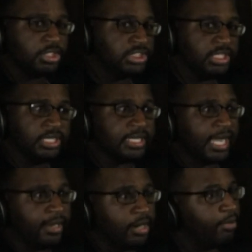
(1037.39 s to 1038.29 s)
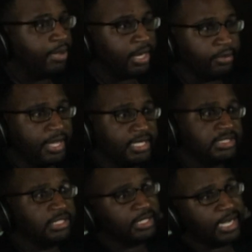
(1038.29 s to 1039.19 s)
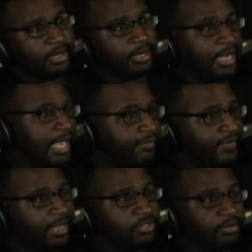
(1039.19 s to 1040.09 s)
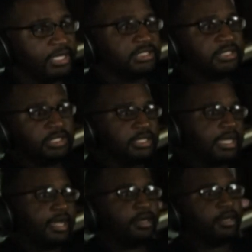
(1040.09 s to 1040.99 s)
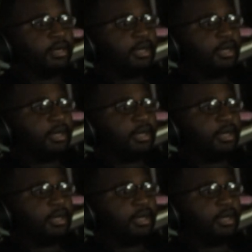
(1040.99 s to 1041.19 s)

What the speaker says: She could have got her a better man. She could have got her a high value man. She could have got her,